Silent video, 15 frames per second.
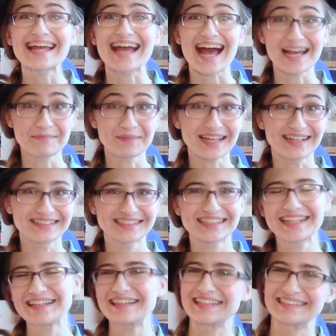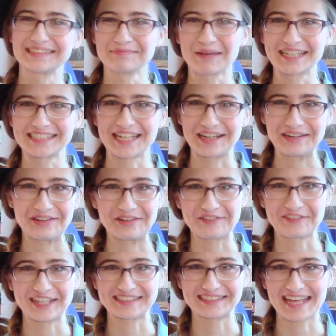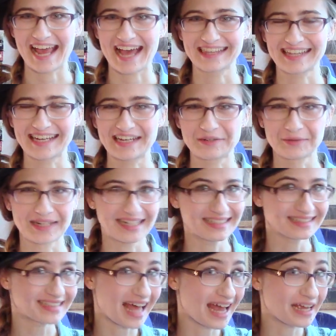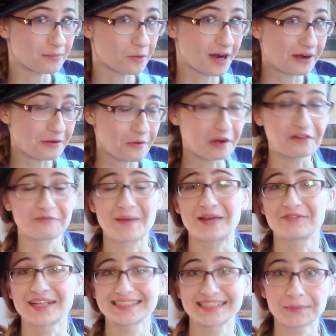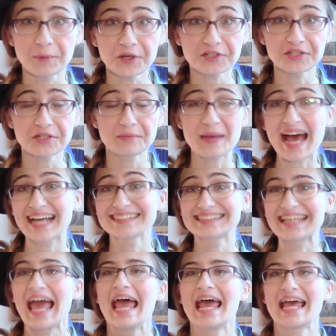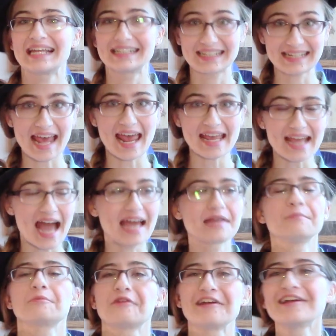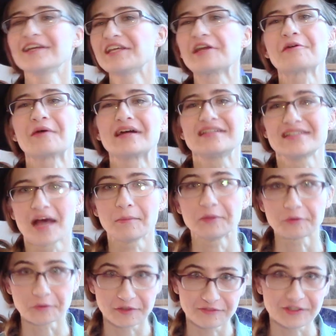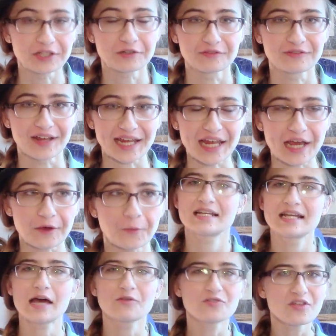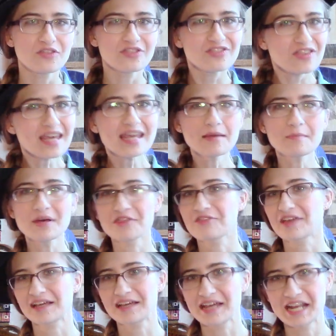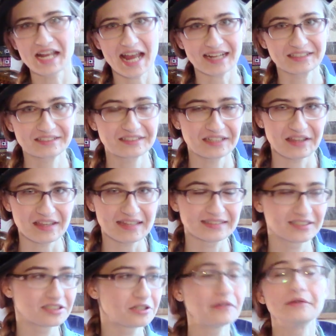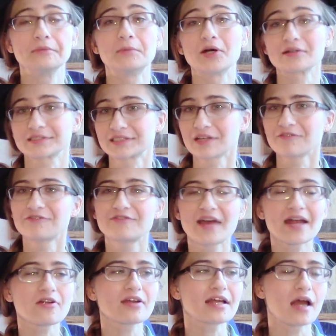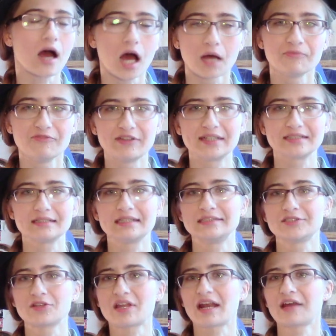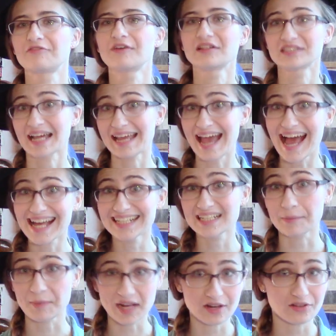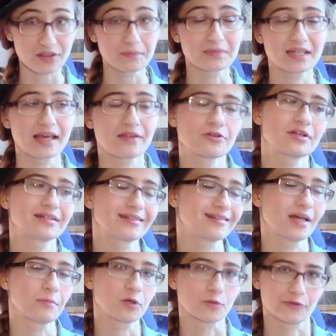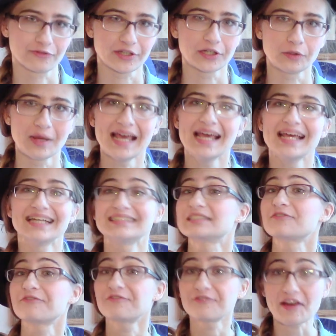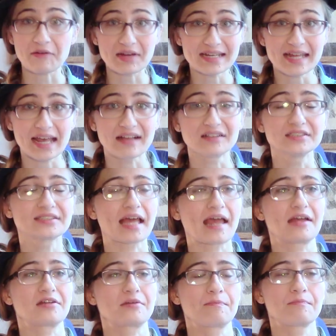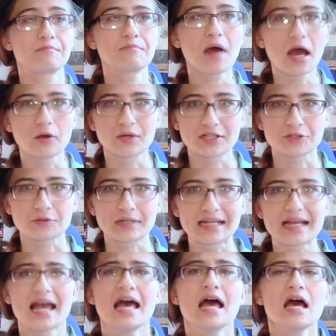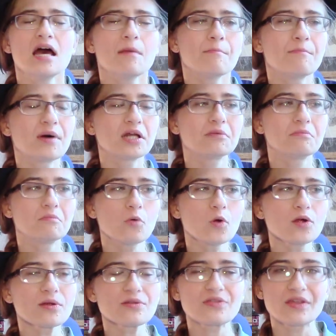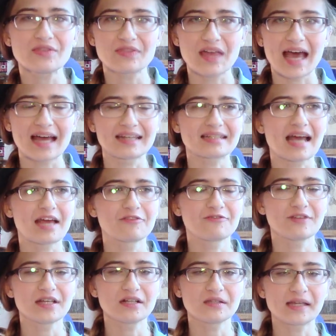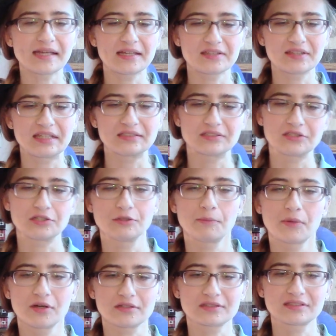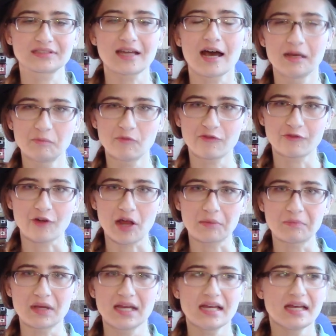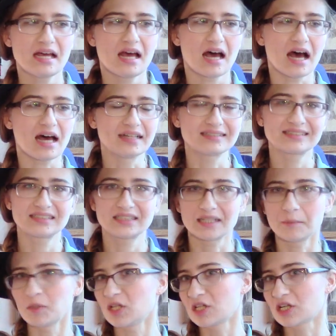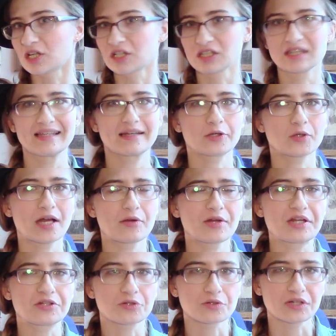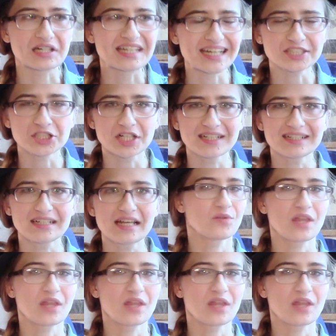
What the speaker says: I'm Kelsey. This is my channel, The Fancy Hat Lady Reads. I am wearing one of my fancy booktube hats, and today I am bringing you a double review video. Now, the theme that connects these two books very obviously, so that I felt I had to pair them together in a double review, is fairy tales and poetry. But more than that, I feel like these two books come from a similar literary tradition.